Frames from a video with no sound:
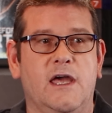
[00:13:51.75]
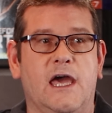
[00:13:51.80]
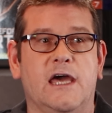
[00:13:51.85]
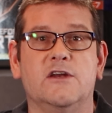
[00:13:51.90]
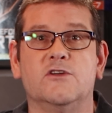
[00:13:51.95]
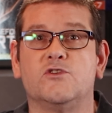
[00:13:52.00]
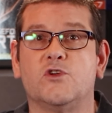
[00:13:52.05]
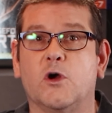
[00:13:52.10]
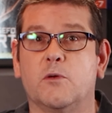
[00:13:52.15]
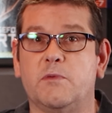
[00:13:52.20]

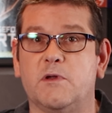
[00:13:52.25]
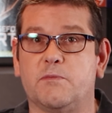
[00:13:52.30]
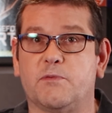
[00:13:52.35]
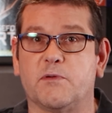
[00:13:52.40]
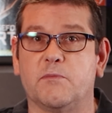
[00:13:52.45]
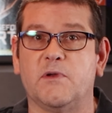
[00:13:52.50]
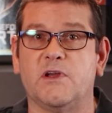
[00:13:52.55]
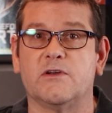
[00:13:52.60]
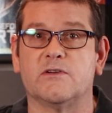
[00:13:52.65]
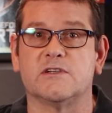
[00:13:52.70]
and Adobe
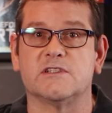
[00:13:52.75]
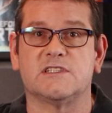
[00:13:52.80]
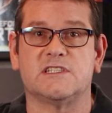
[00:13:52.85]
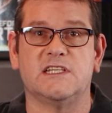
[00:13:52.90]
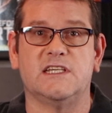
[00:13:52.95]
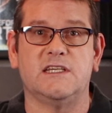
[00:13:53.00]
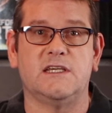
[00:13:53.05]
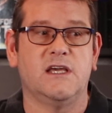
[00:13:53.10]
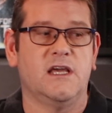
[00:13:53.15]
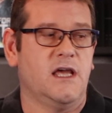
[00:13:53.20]
Premiere to
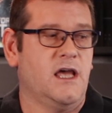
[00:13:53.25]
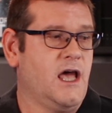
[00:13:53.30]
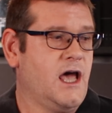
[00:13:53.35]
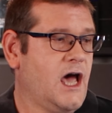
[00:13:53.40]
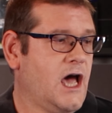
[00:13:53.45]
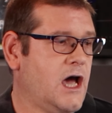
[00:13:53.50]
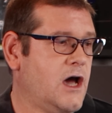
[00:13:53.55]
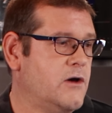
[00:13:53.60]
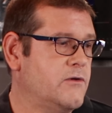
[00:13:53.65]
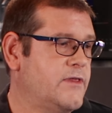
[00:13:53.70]
see
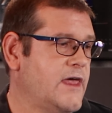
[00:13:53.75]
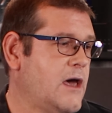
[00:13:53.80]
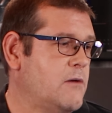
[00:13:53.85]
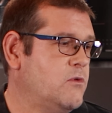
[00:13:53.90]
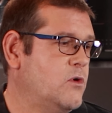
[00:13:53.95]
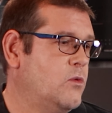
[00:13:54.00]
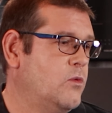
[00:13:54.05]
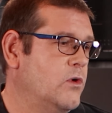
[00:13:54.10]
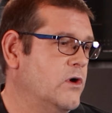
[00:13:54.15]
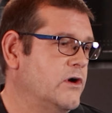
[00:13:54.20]
how that
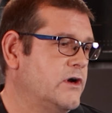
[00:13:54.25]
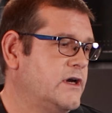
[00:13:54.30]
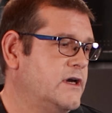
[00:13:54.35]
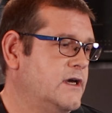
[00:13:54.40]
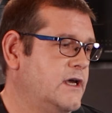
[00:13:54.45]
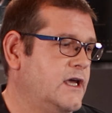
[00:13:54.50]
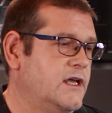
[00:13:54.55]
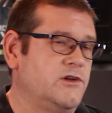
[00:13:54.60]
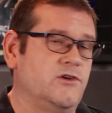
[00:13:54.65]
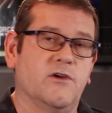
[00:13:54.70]
will
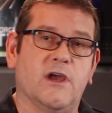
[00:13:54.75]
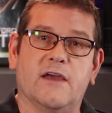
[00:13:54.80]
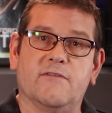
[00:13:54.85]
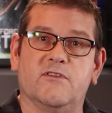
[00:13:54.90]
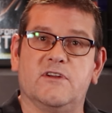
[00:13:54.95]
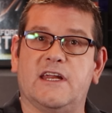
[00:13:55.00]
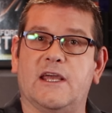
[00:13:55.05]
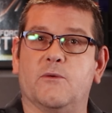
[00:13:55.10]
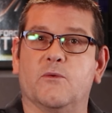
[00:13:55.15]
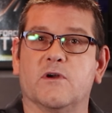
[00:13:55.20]
work in your
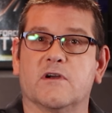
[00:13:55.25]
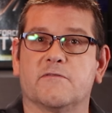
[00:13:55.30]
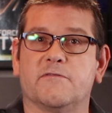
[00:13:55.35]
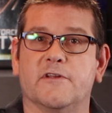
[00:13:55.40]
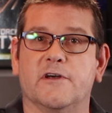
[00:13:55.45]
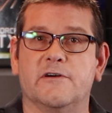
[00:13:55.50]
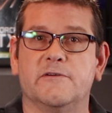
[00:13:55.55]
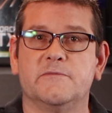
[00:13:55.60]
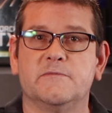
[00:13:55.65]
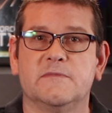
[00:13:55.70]
everyday
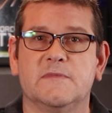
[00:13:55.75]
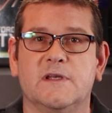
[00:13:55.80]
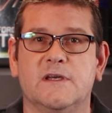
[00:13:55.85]
workflow.